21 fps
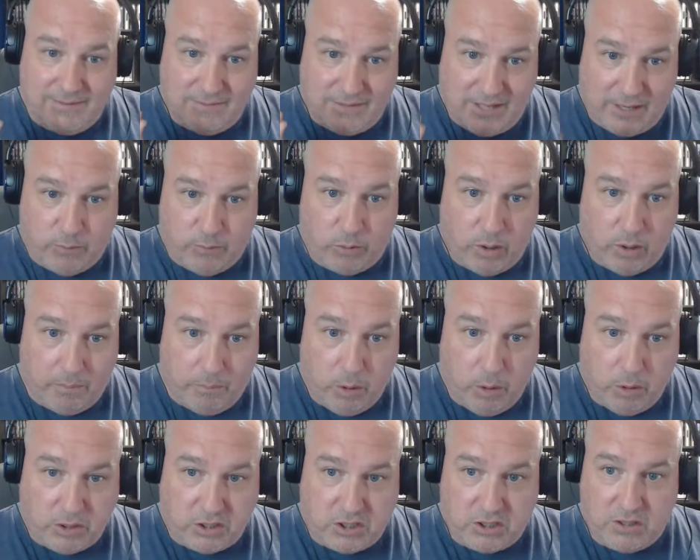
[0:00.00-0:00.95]
EVOREALM
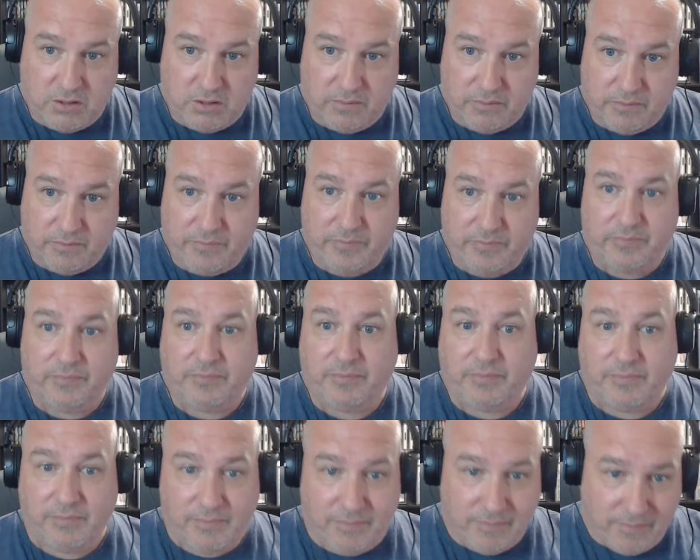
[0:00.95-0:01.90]
books.
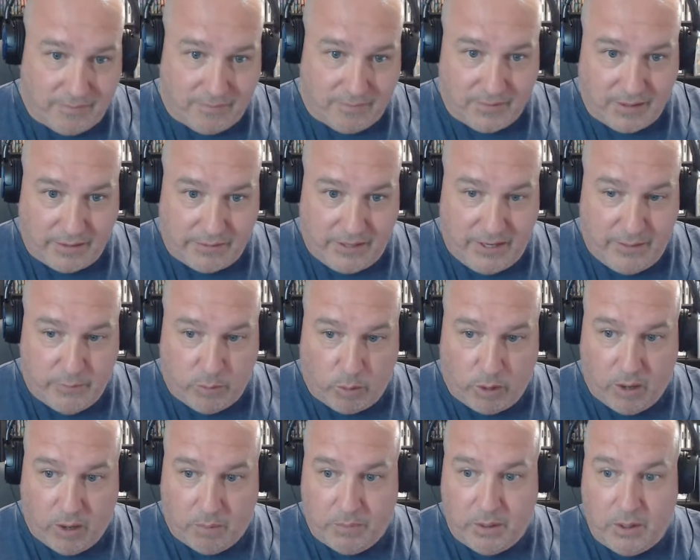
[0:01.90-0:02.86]
The
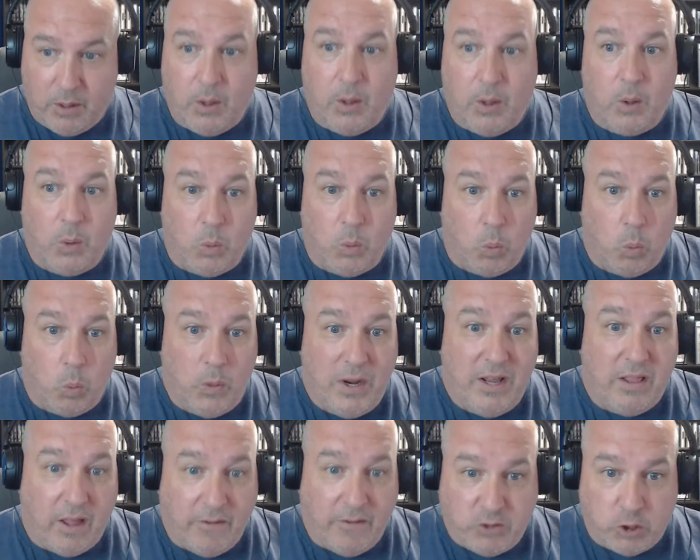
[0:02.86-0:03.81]
EVOREALM, we
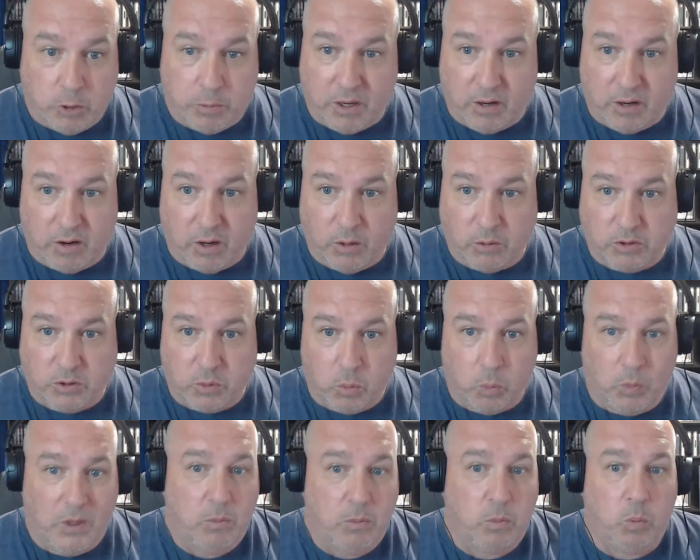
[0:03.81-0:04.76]
love superheroes.
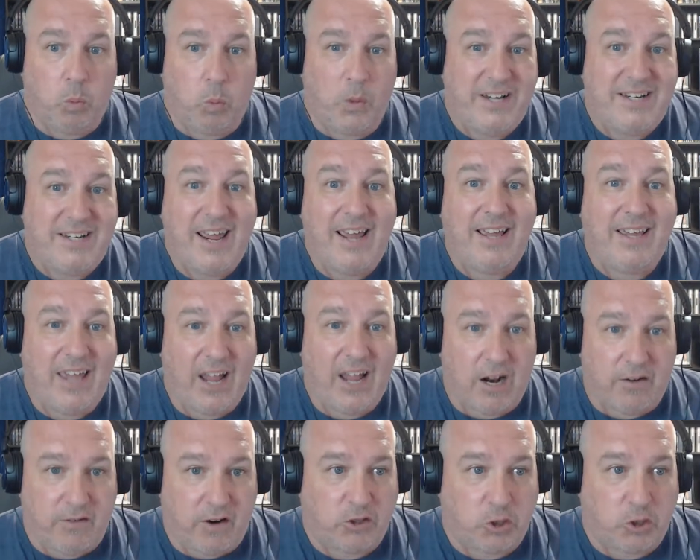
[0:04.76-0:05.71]
We take care
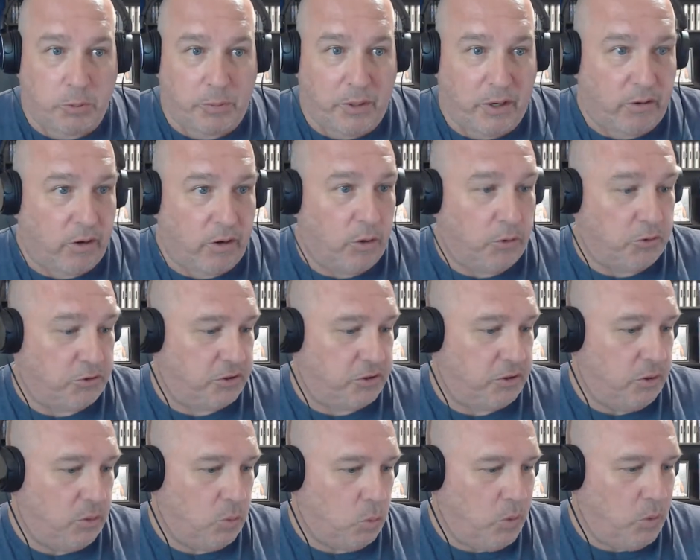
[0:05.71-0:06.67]
of our superheroes.
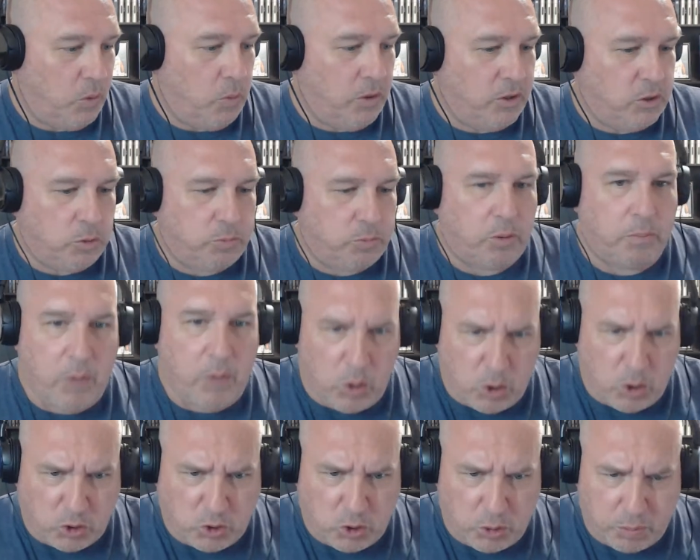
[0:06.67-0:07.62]
We want to promote
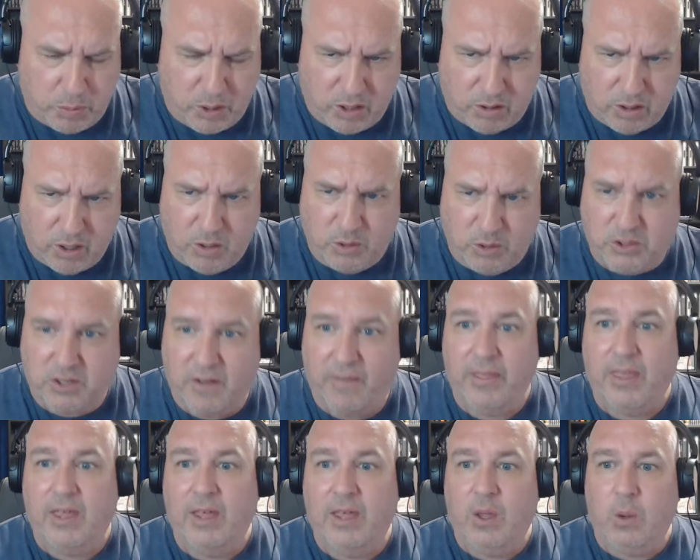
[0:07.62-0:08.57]
our superheroes.
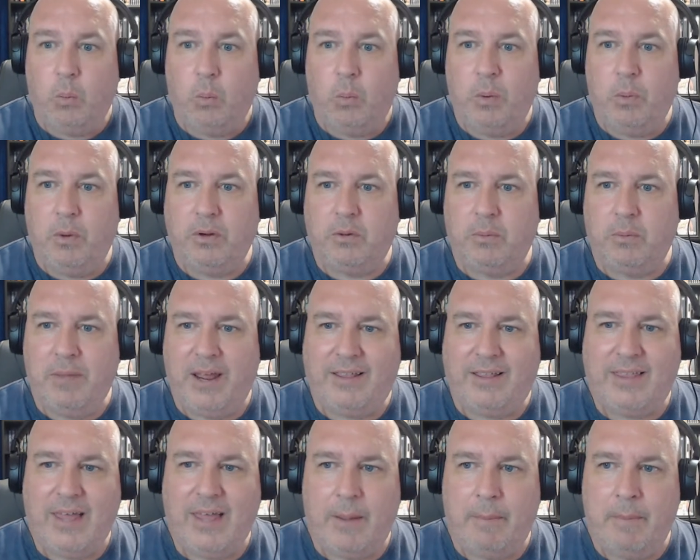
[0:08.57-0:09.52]
We want to make
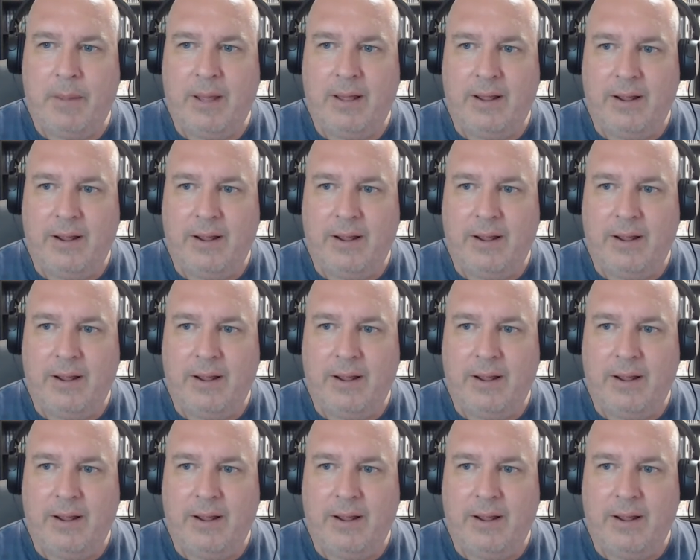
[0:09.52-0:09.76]
them.